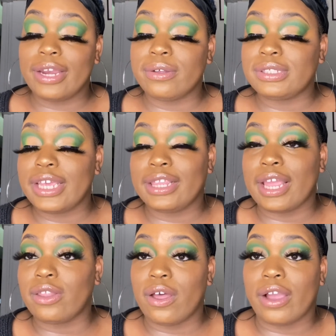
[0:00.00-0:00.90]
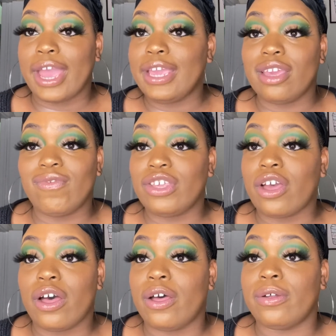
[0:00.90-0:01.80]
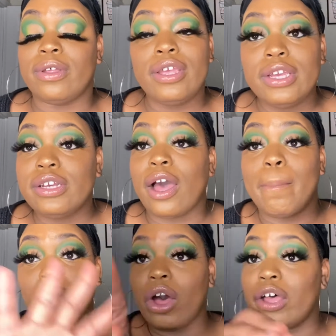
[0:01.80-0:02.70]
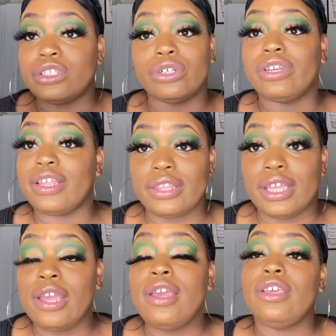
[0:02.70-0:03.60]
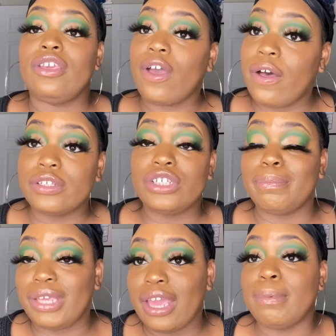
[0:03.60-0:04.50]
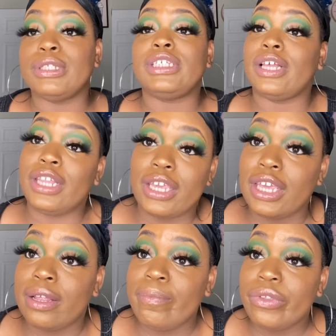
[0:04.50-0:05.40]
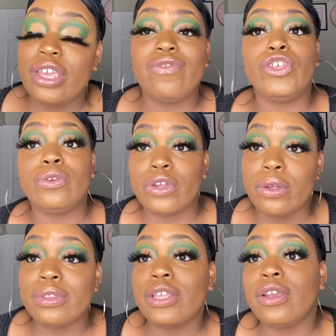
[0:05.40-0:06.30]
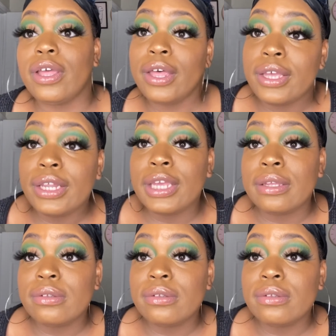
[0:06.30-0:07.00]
It don't take that long. I ain't giving y'all a pause or nothing. Y'all should be able to click it. If you don't, then you're ugly.